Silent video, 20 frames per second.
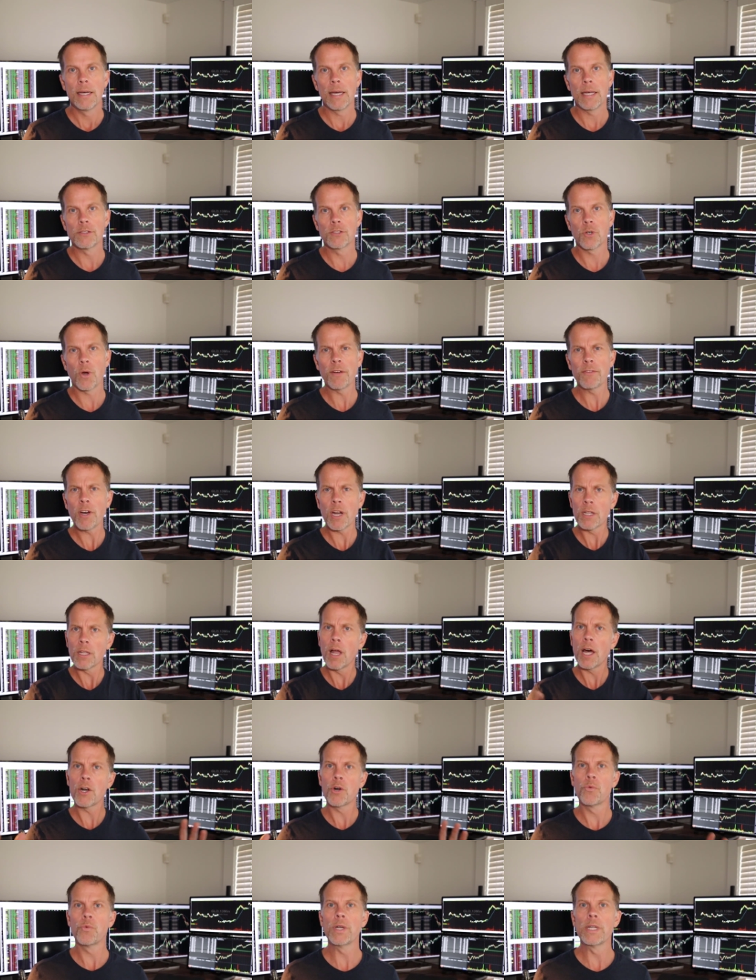And so I've got a
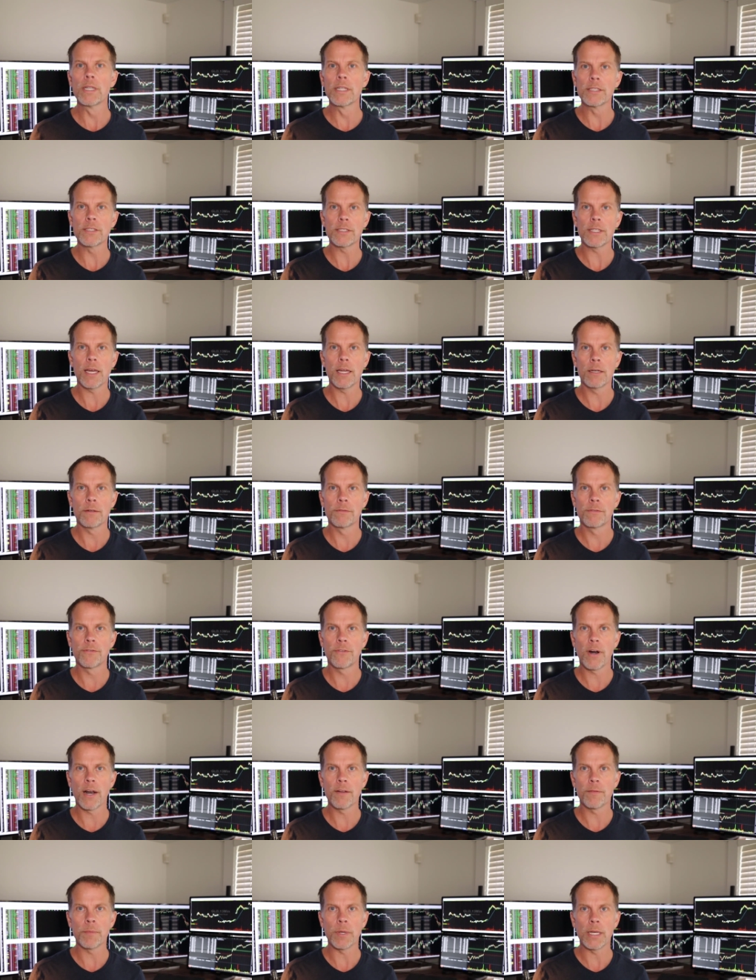lot of real estate in
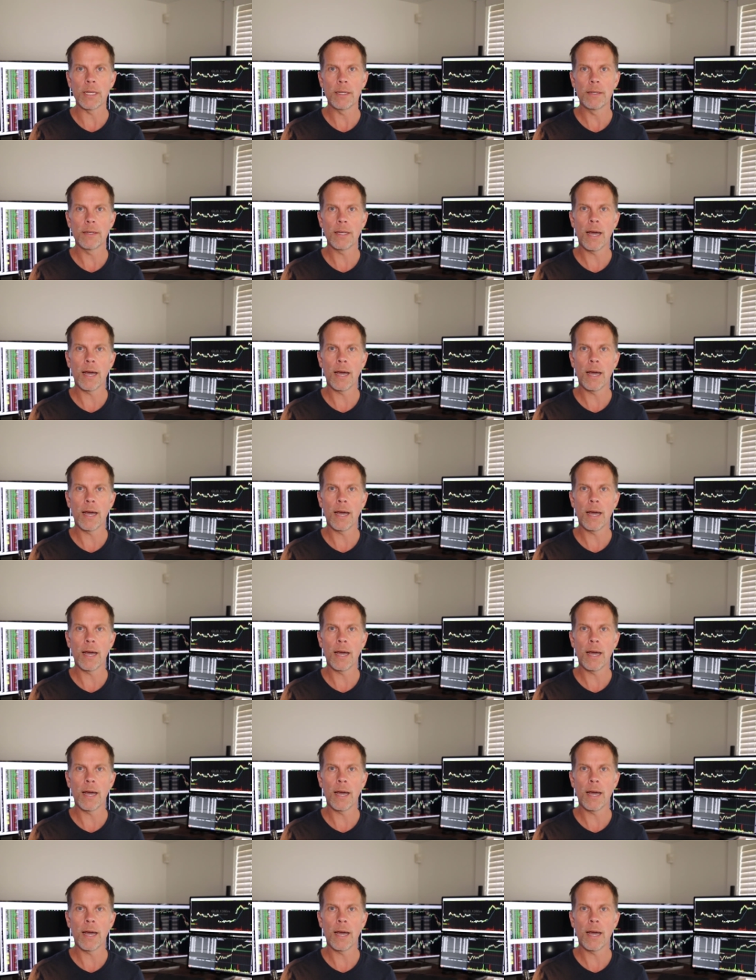front of me.